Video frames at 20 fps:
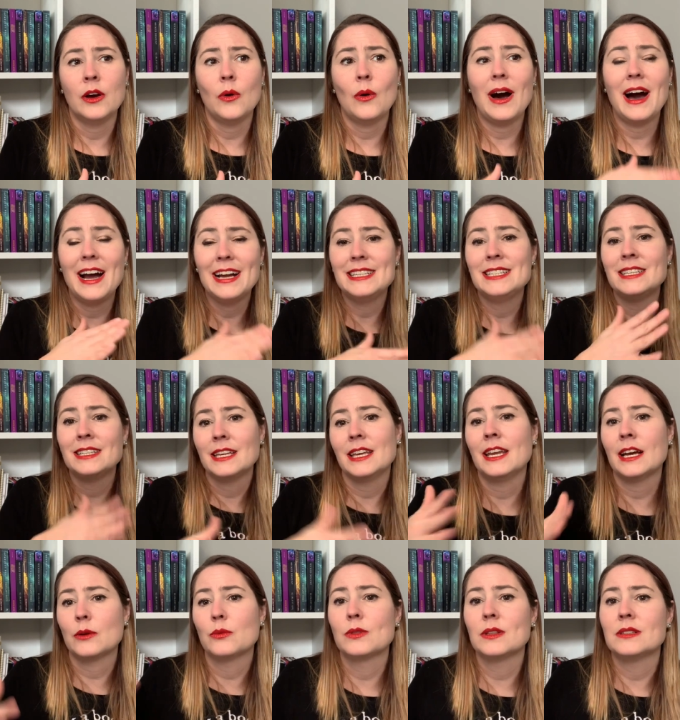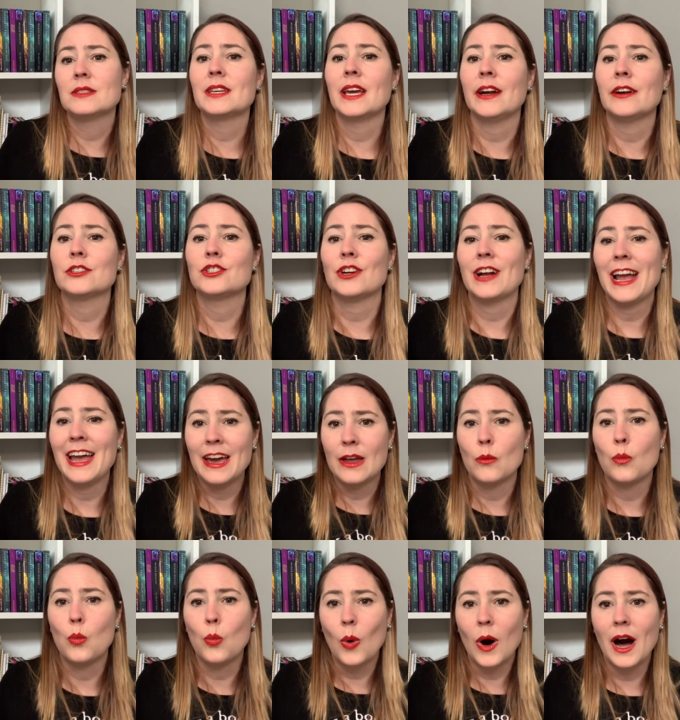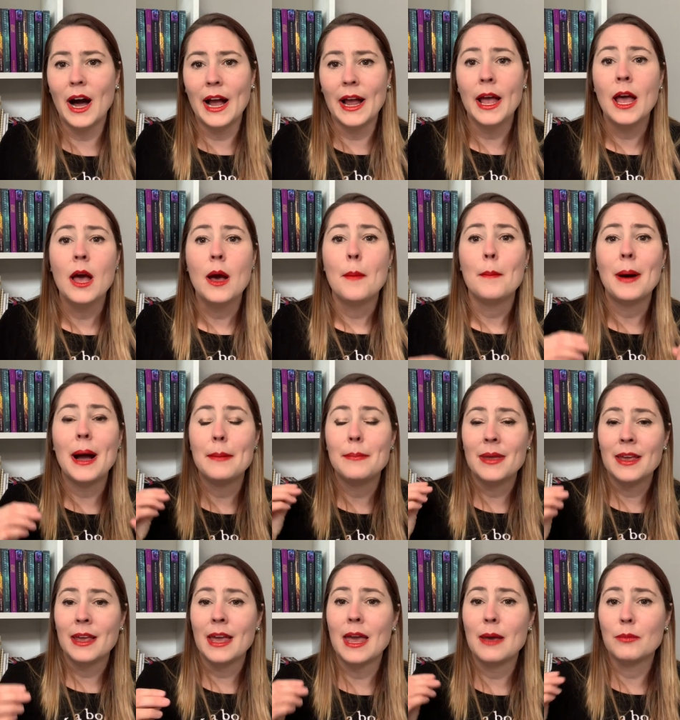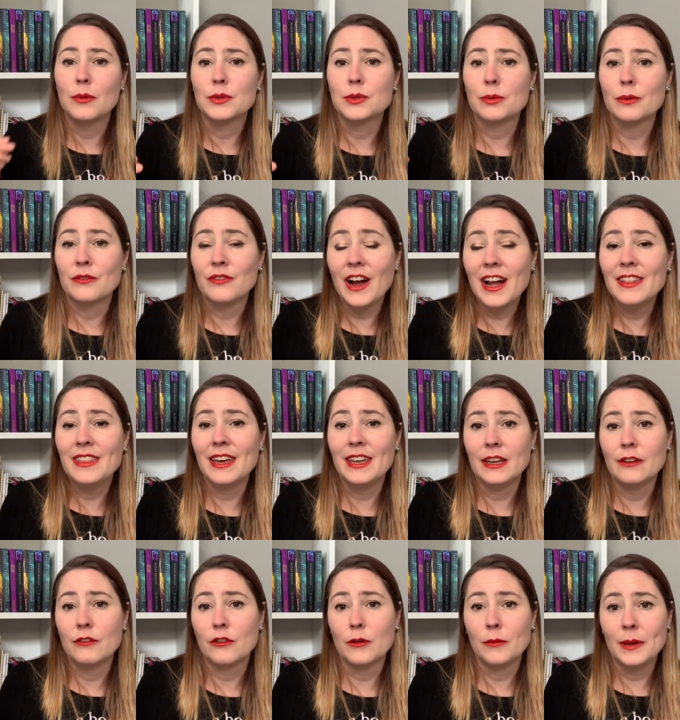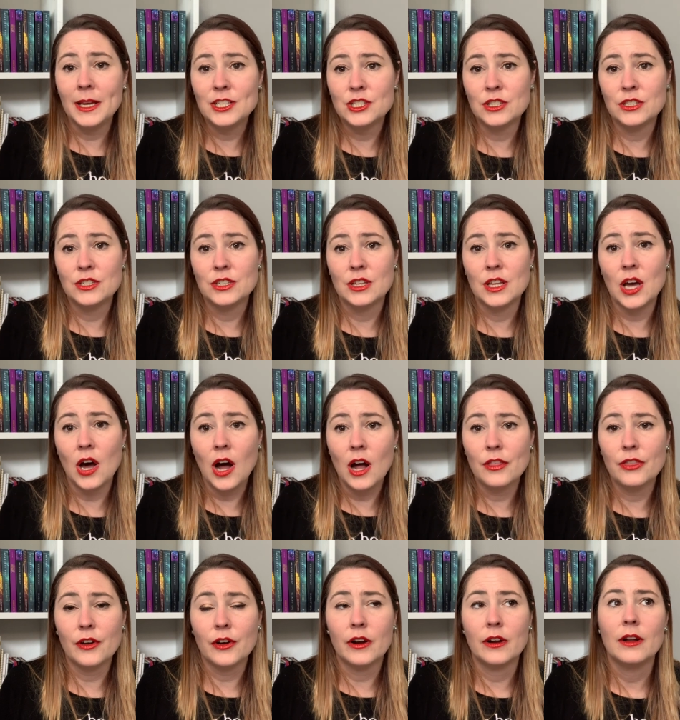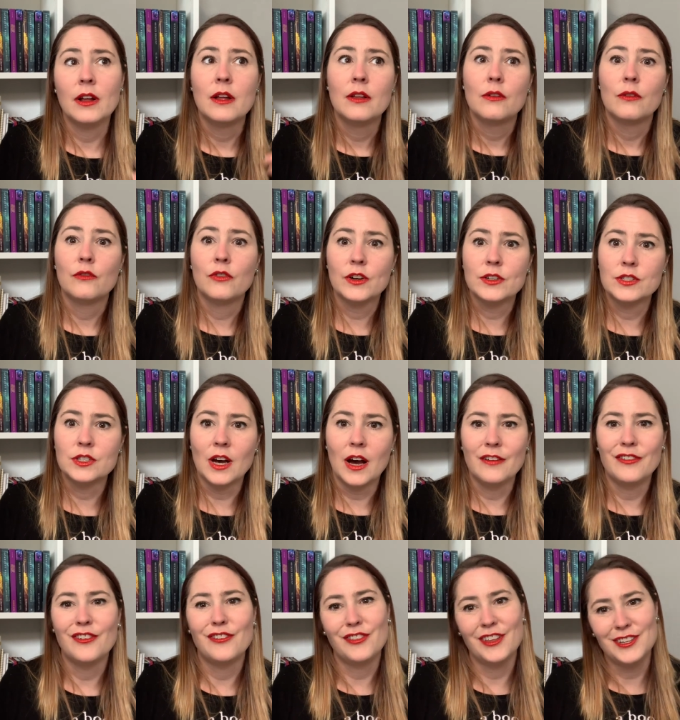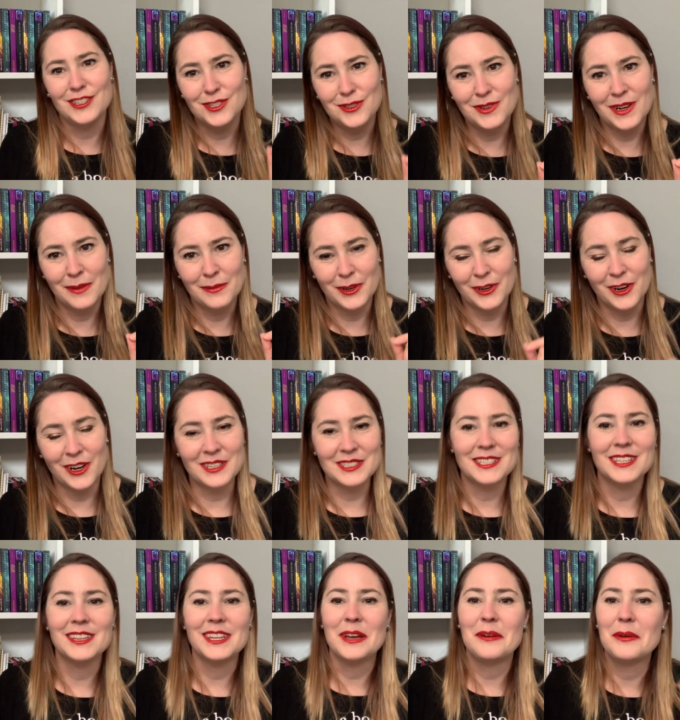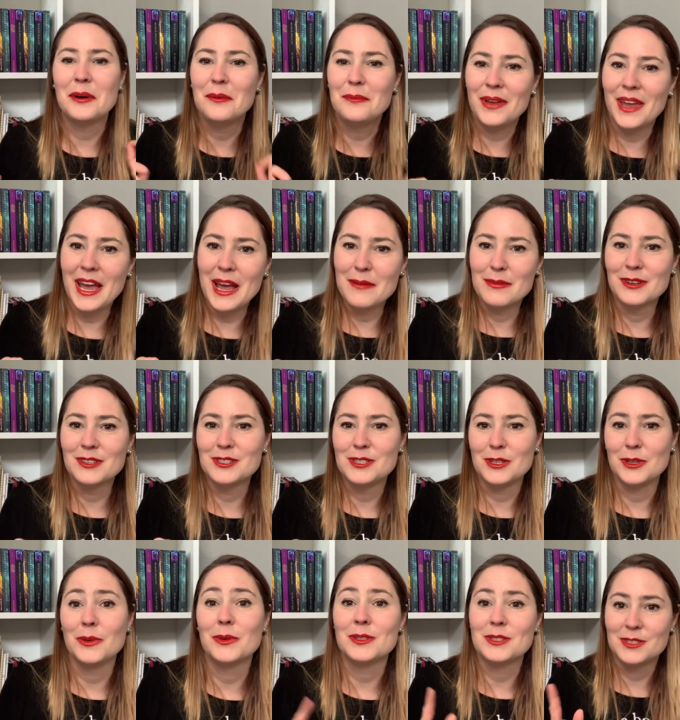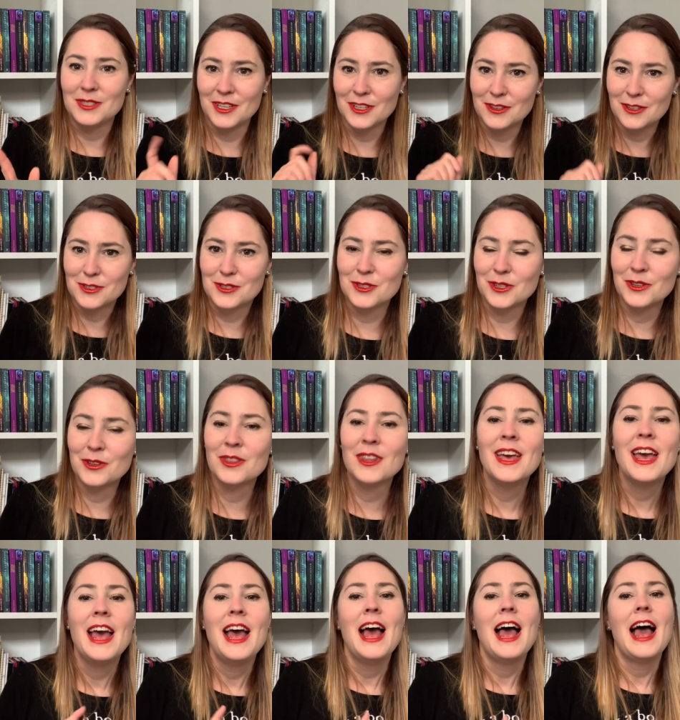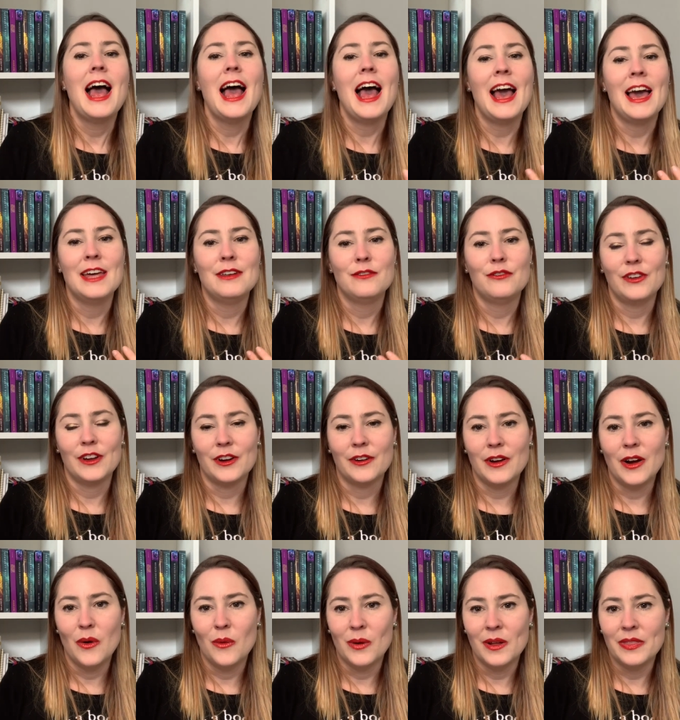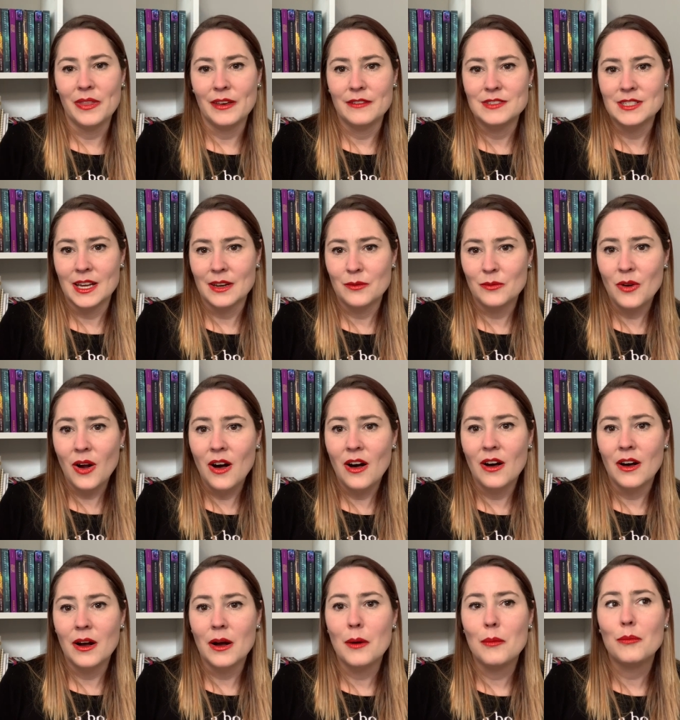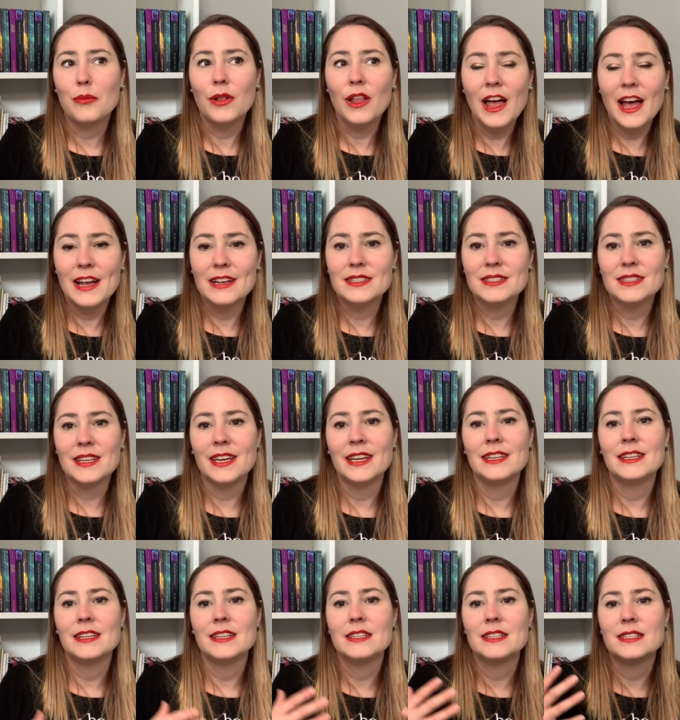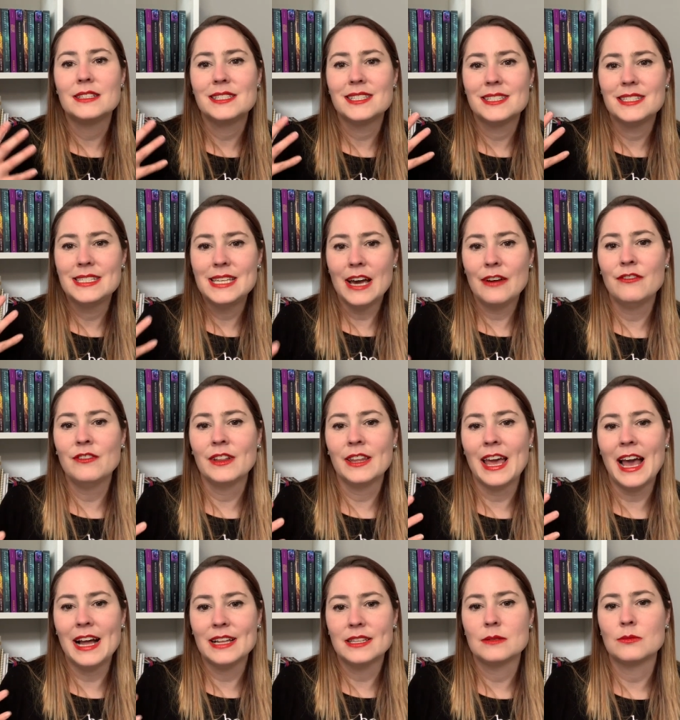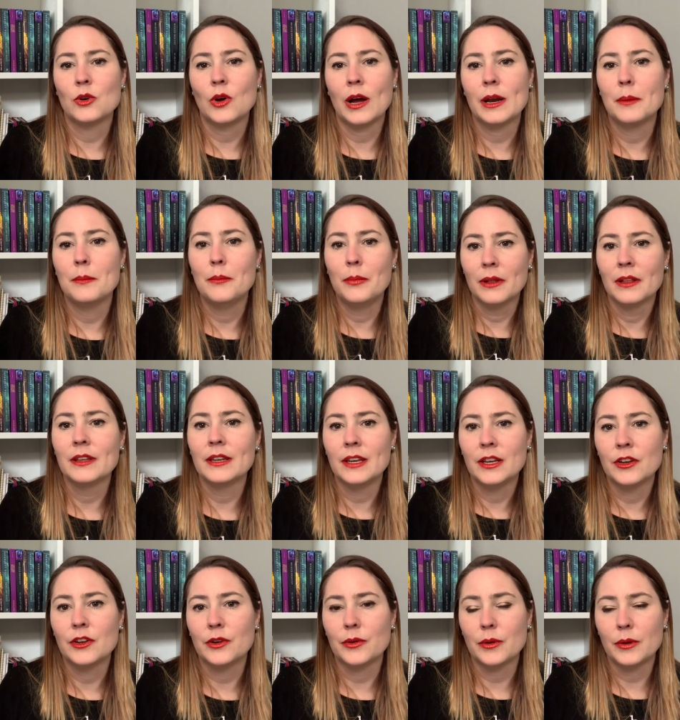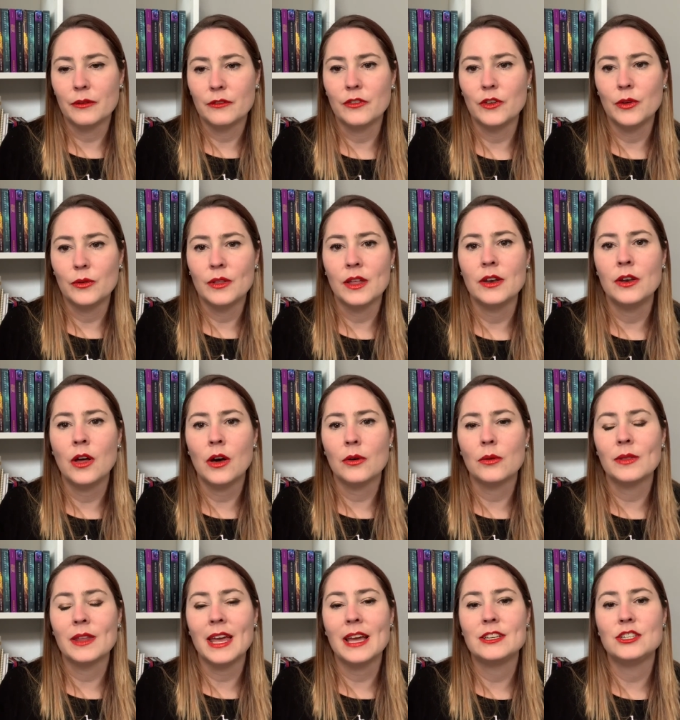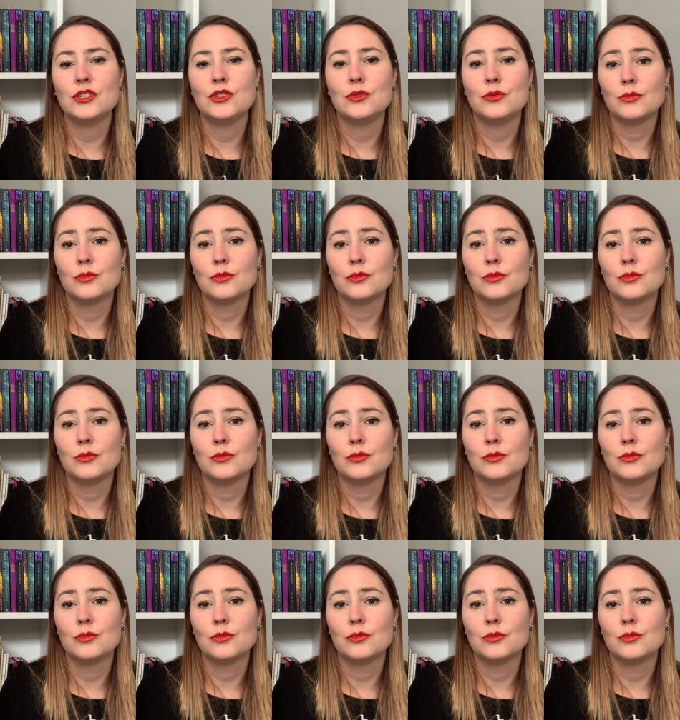I didn't connect with this character, and why. By being able to provide that information to the author, first off, if they do come across it, they will be able to seek the truth and figure out what they've done wrong. Plus, it definitely adds some credibility to your review, that not only did you